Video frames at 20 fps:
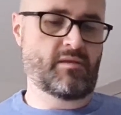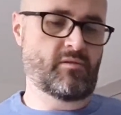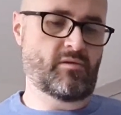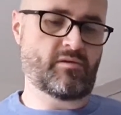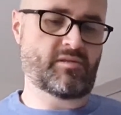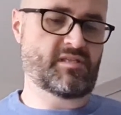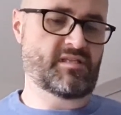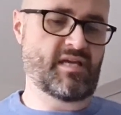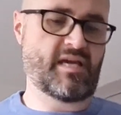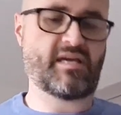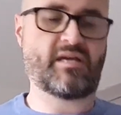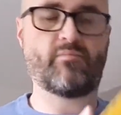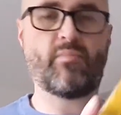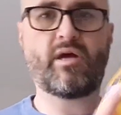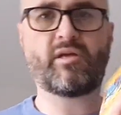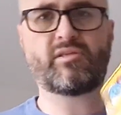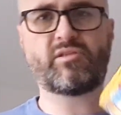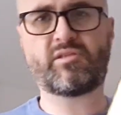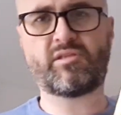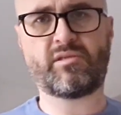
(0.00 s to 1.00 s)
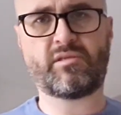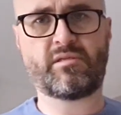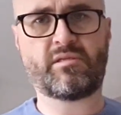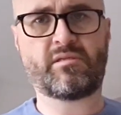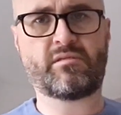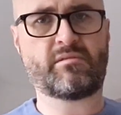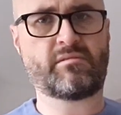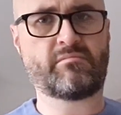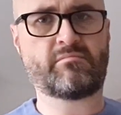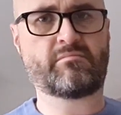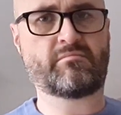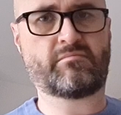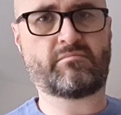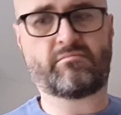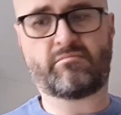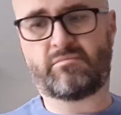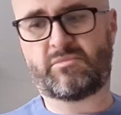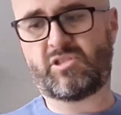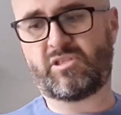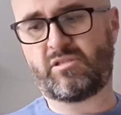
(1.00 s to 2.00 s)
Not saying much.
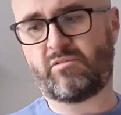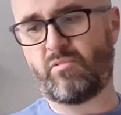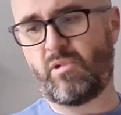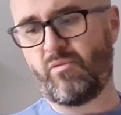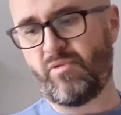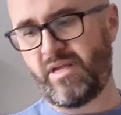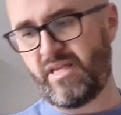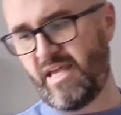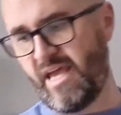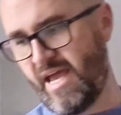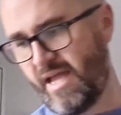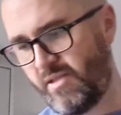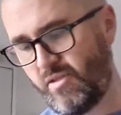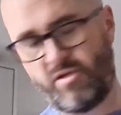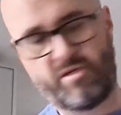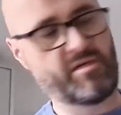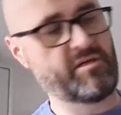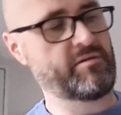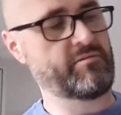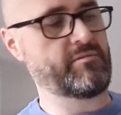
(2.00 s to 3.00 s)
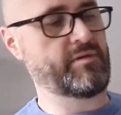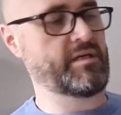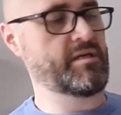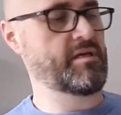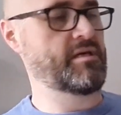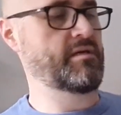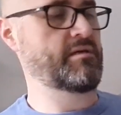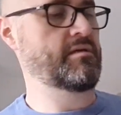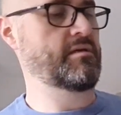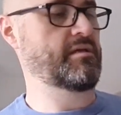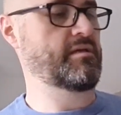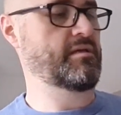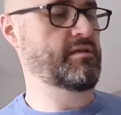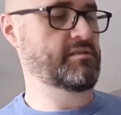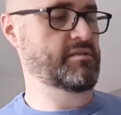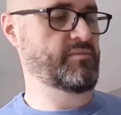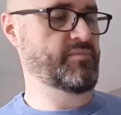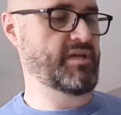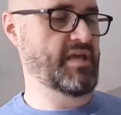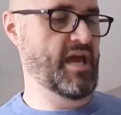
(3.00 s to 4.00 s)
Don't know what we're getting here. Is it
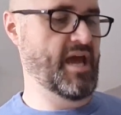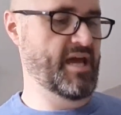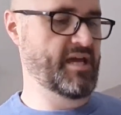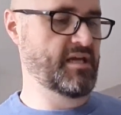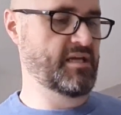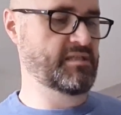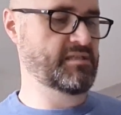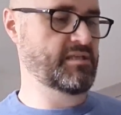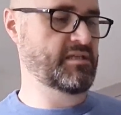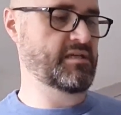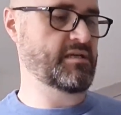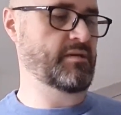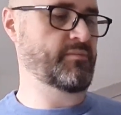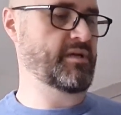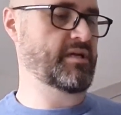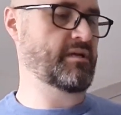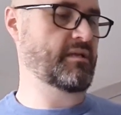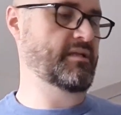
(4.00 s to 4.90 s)
going to be hazy? Is it going to be